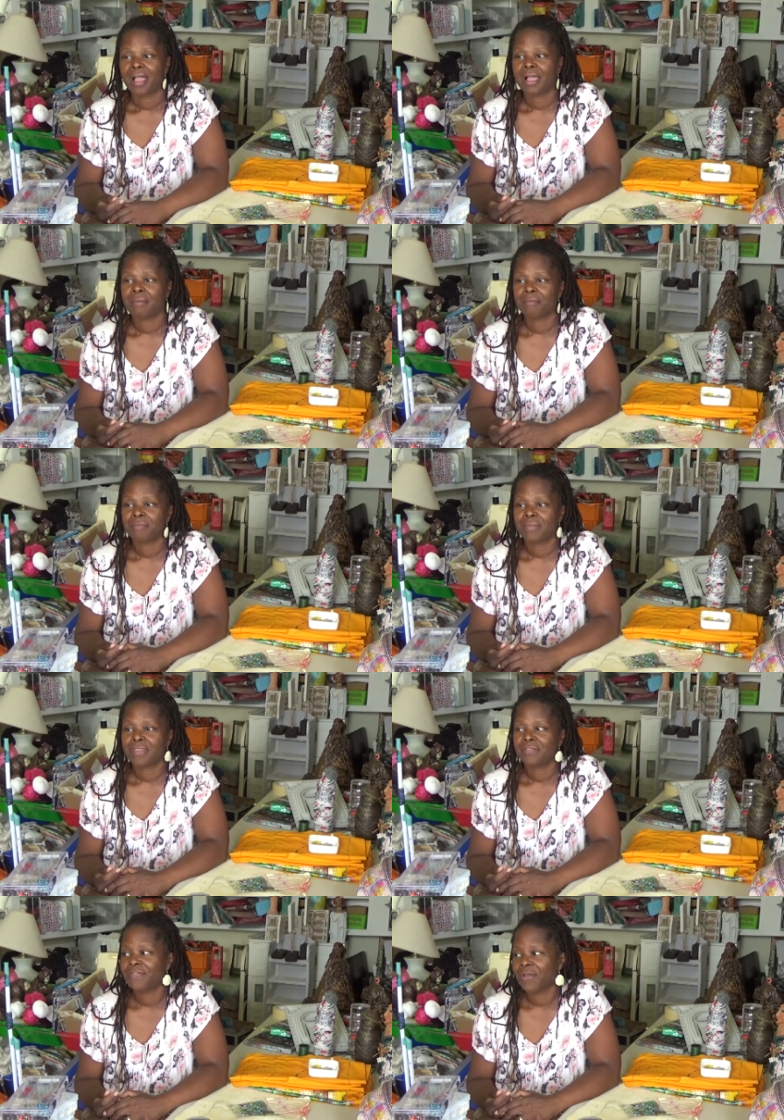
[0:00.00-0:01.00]

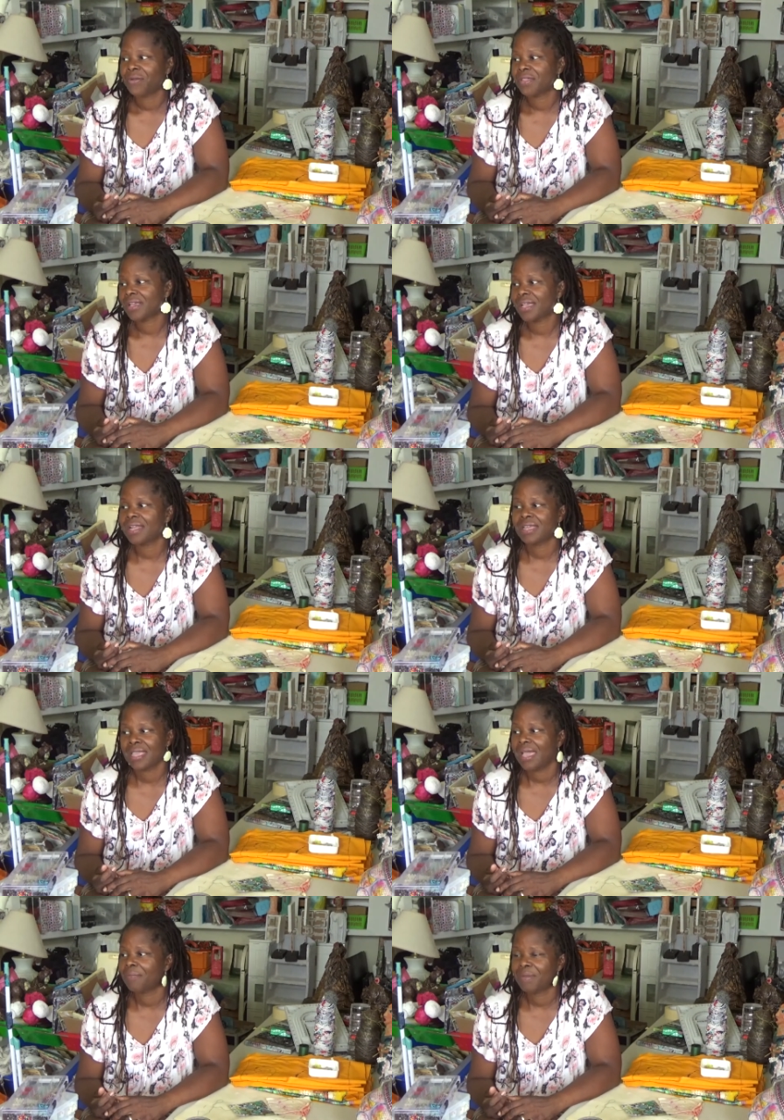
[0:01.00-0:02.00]
The vlogs are going
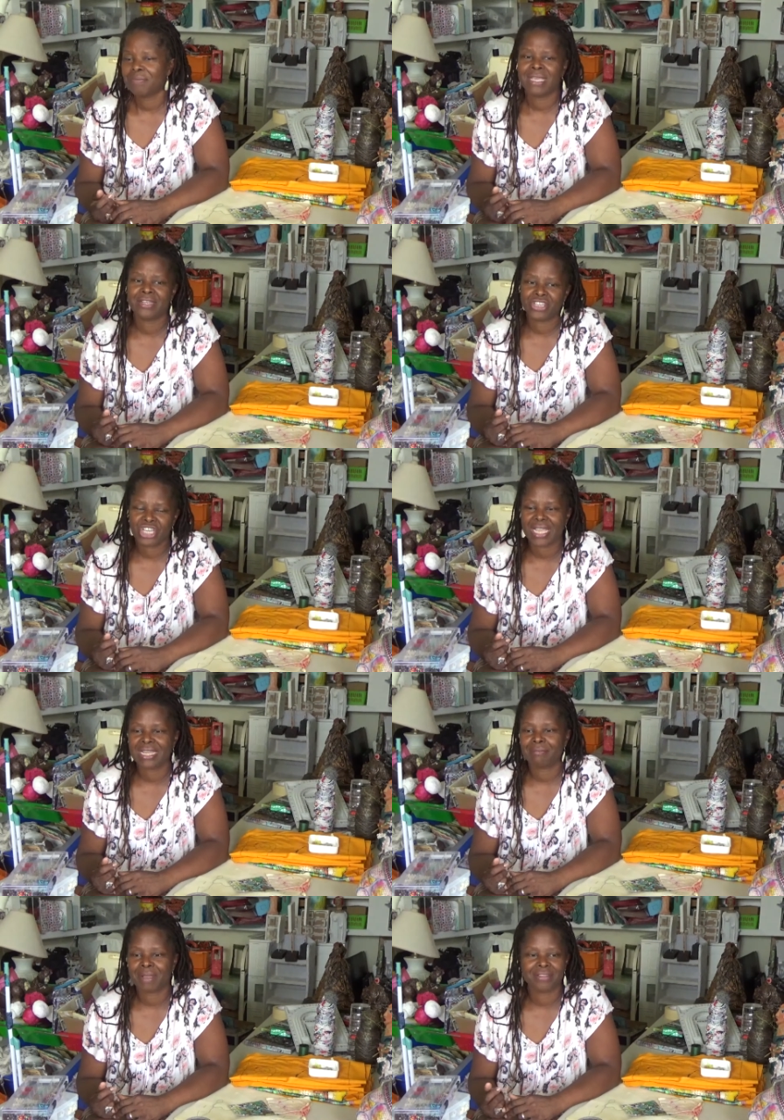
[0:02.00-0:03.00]
to be me
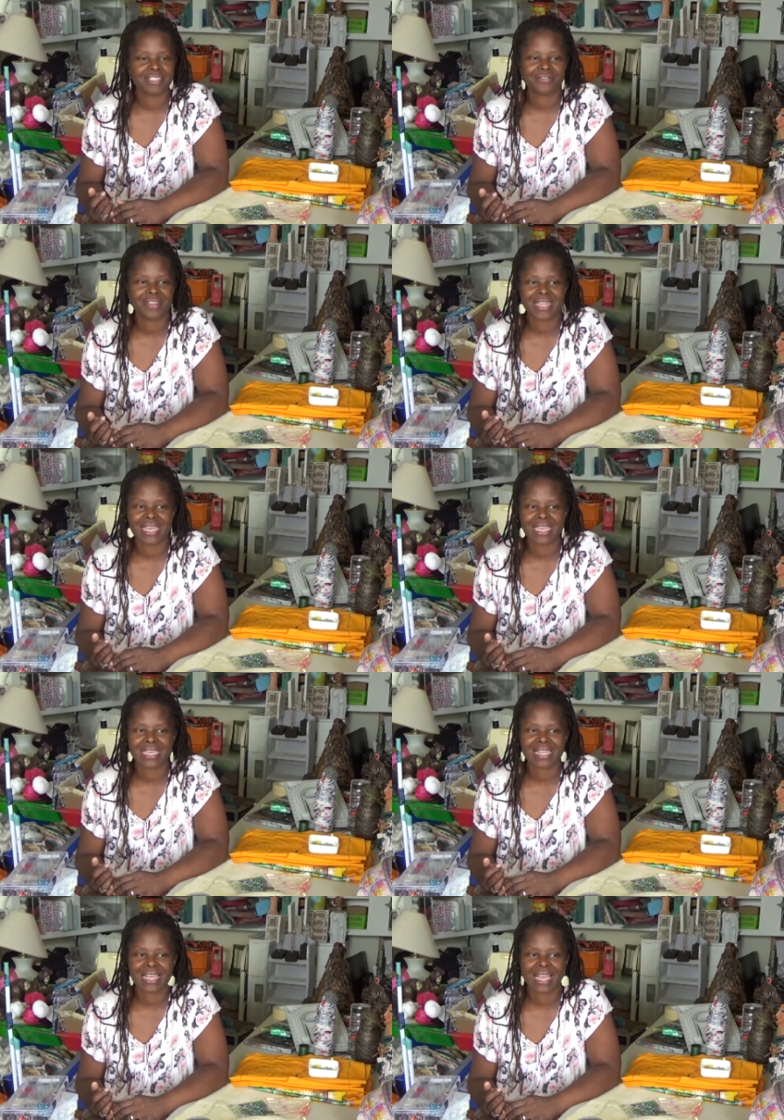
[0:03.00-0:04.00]
chatting about different
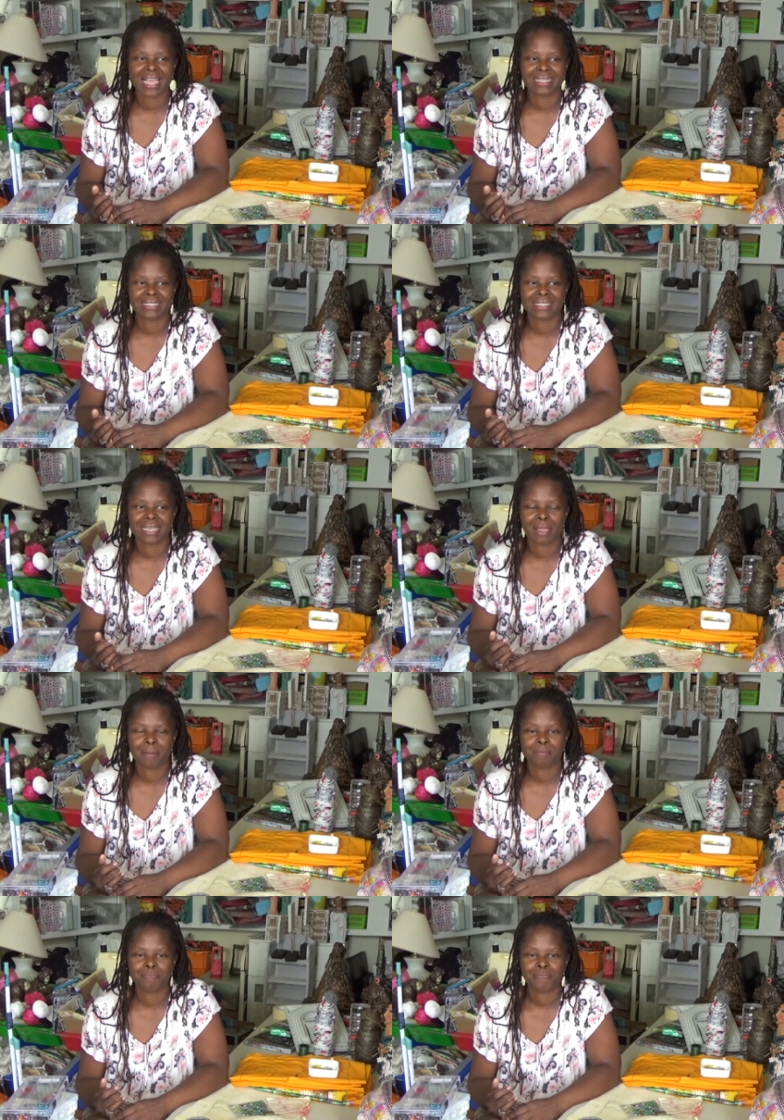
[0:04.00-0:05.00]
things, and
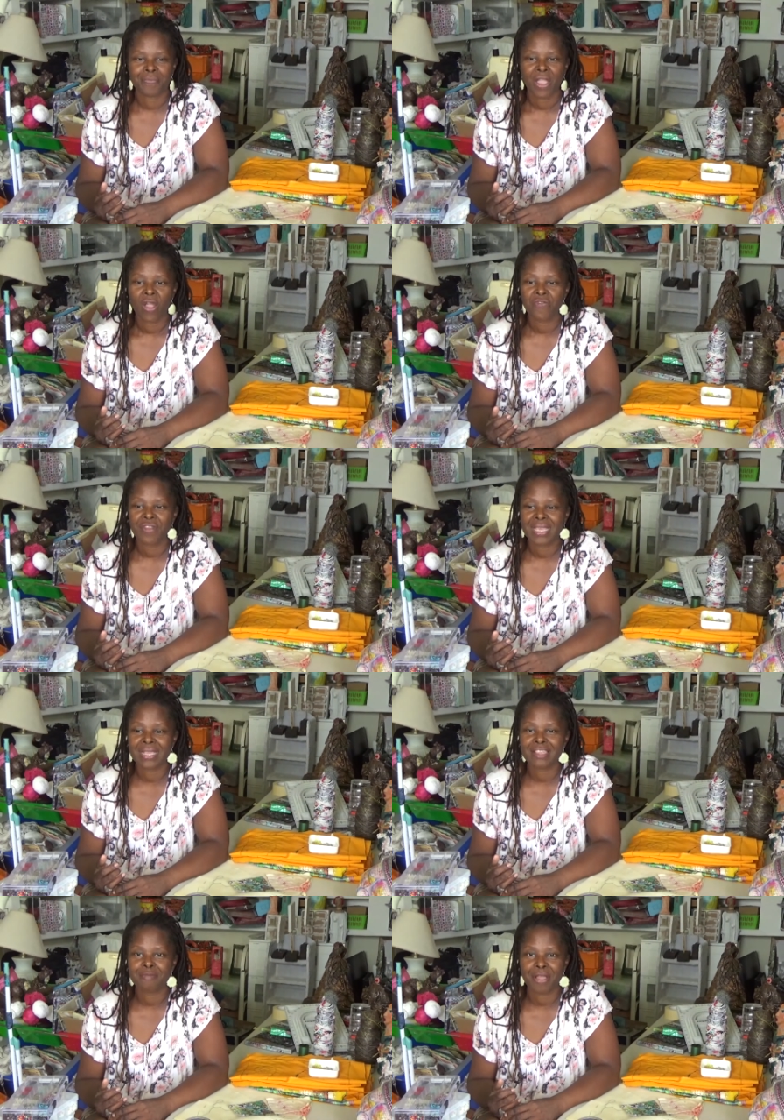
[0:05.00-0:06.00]
hopefully
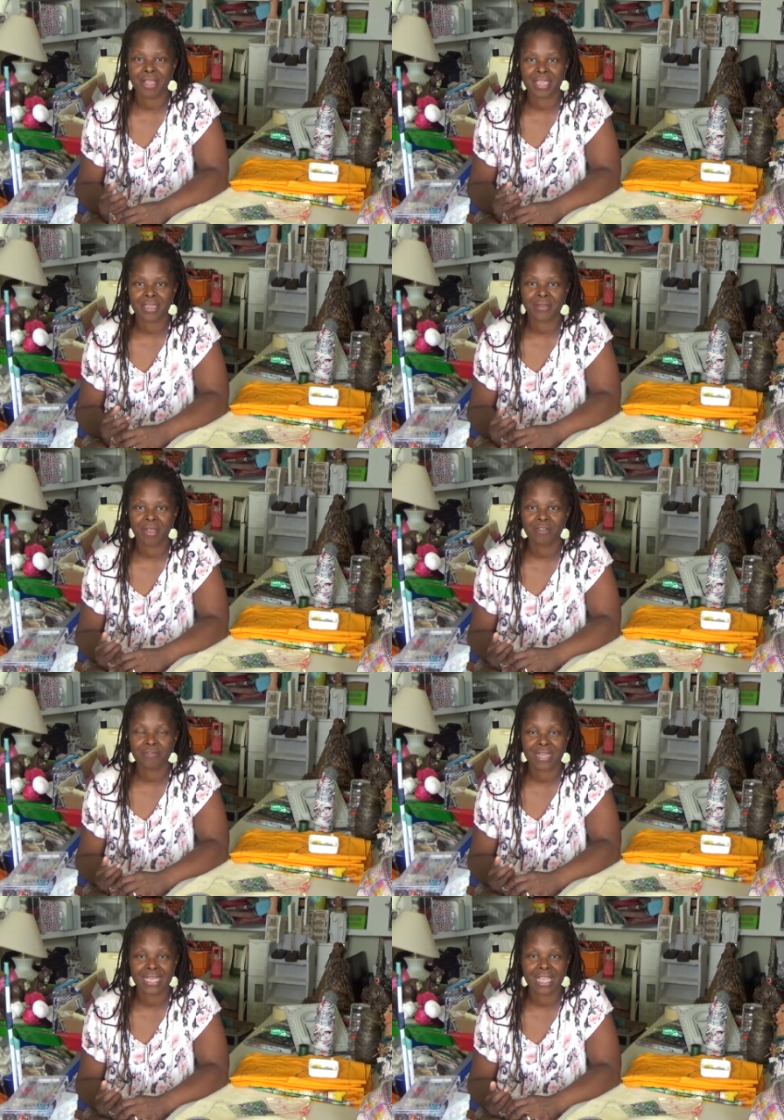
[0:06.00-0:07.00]
inspire you,
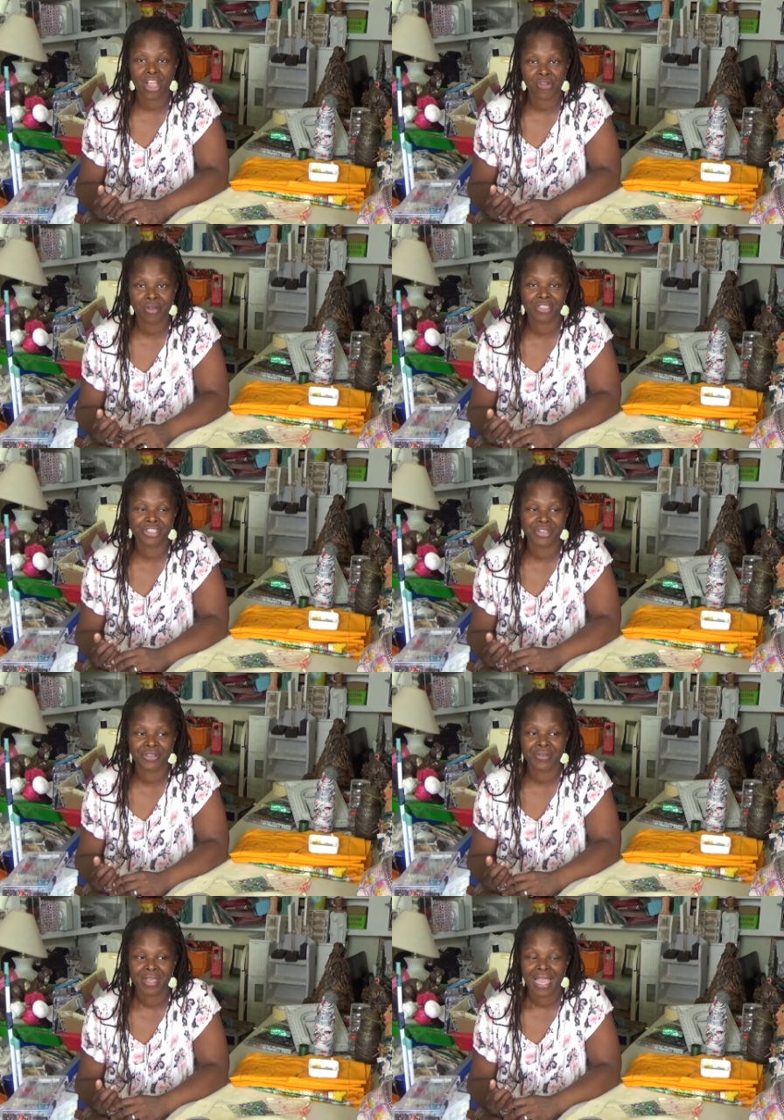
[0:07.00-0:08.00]
hopefully encourage
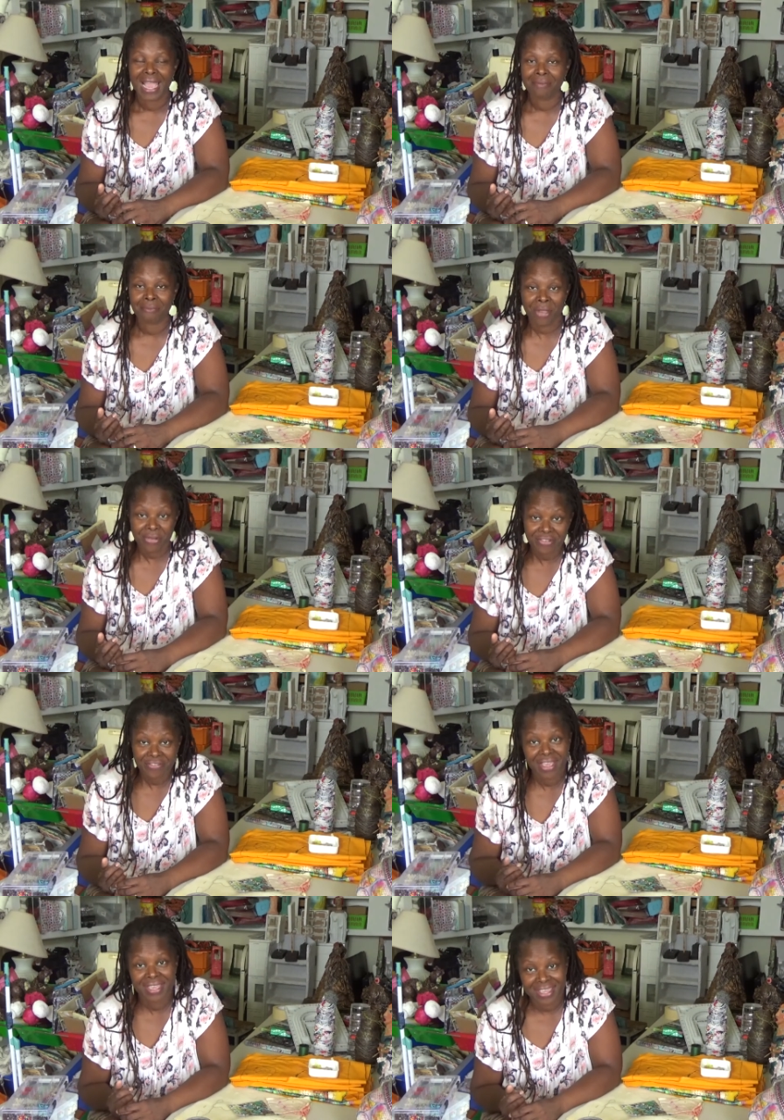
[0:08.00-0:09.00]
you and
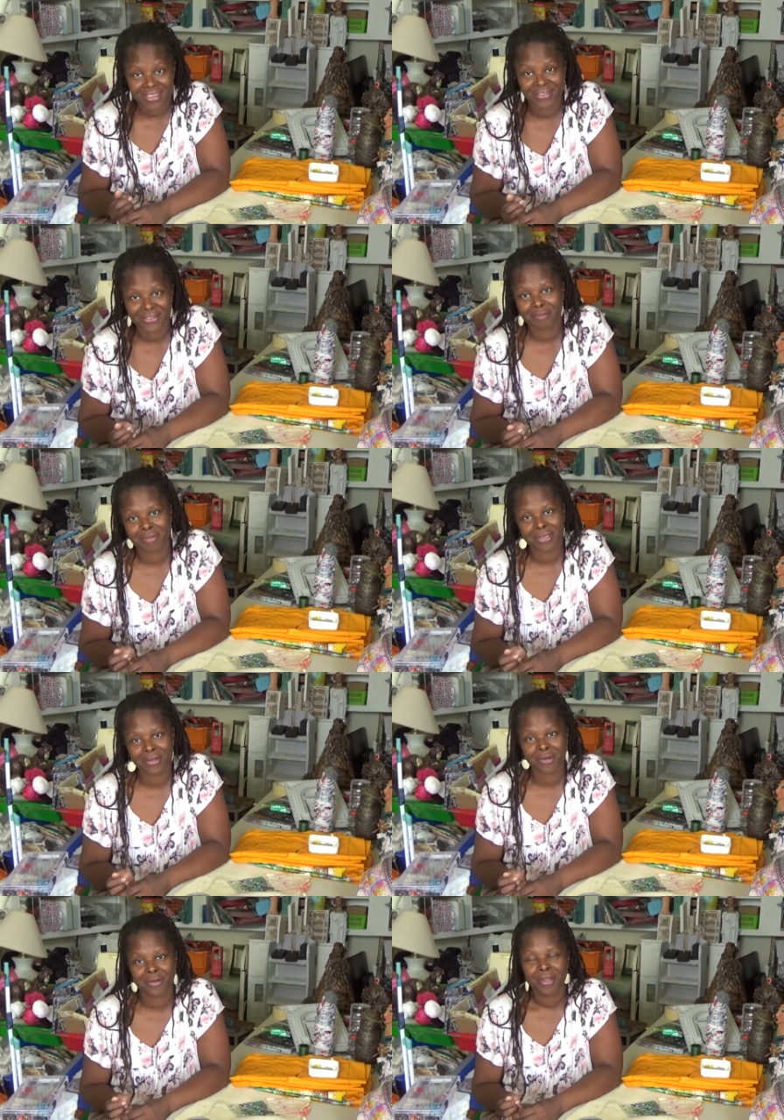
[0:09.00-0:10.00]
motivate you to be
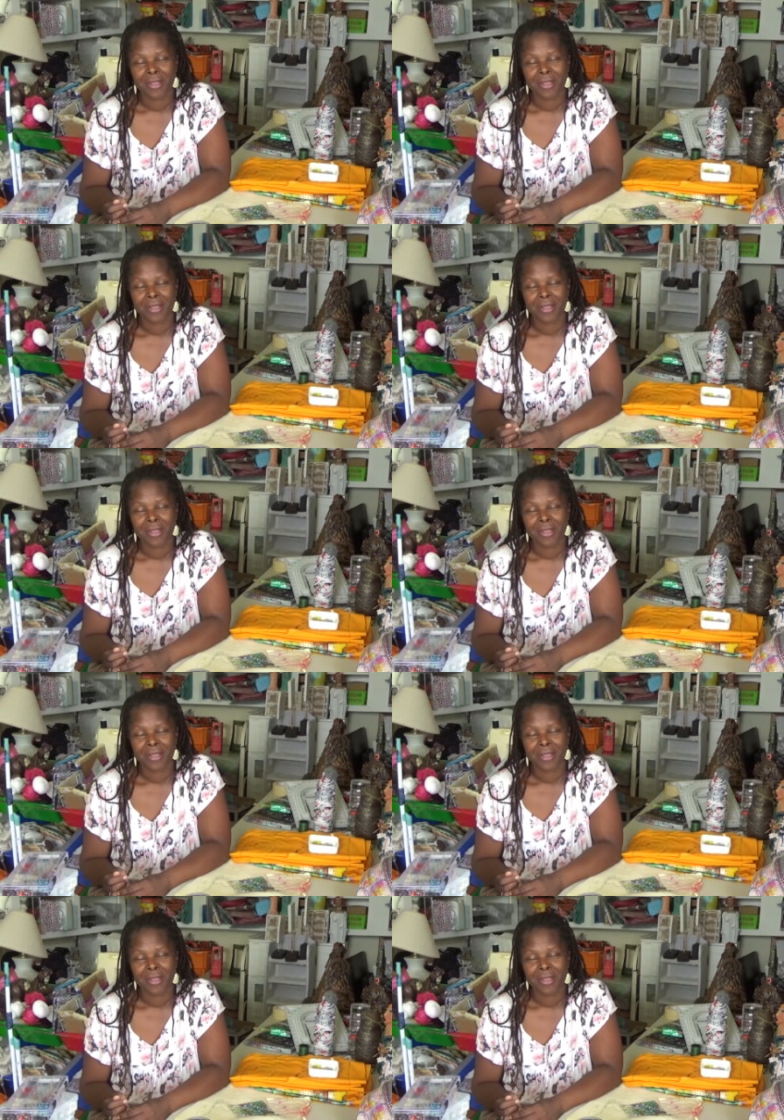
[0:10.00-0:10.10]
your